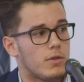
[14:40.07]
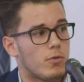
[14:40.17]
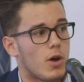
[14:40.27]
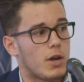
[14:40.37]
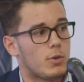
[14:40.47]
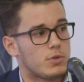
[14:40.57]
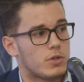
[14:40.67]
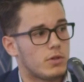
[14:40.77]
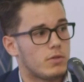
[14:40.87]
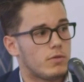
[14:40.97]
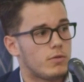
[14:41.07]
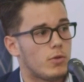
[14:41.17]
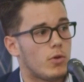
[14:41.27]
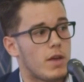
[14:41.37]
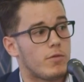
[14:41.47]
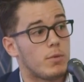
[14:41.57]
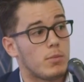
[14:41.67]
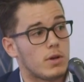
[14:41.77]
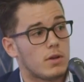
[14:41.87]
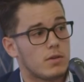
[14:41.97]
the right option for
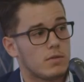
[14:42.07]
everyone.